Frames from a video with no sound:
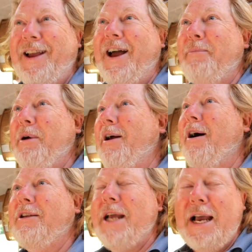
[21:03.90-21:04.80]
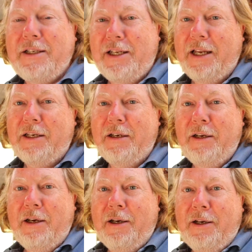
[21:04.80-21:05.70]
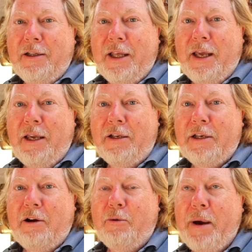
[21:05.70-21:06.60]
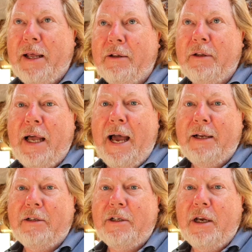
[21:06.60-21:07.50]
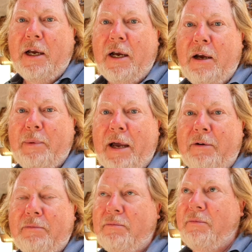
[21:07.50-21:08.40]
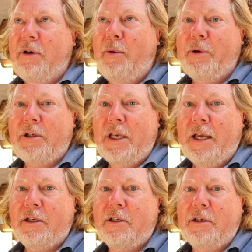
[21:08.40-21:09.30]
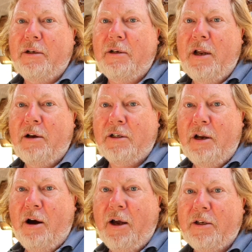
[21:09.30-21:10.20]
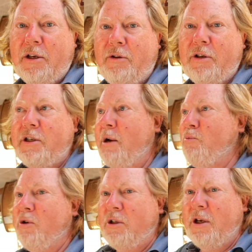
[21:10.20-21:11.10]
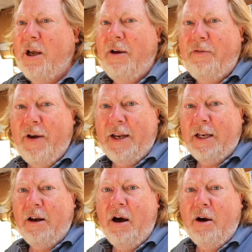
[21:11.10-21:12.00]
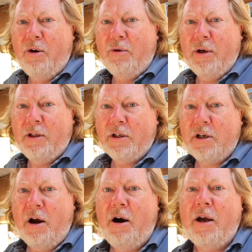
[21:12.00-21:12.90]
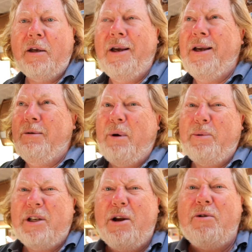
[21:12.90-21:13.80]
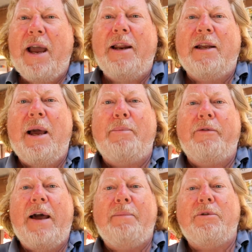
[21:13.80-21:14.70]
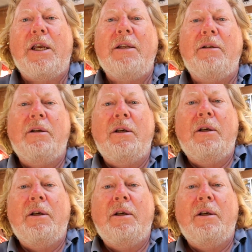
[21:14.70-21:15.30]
and but I tested the solar panel at uh, about half past six last night, so the sun was fairly low in the sky. We were still getting a couple of amps in,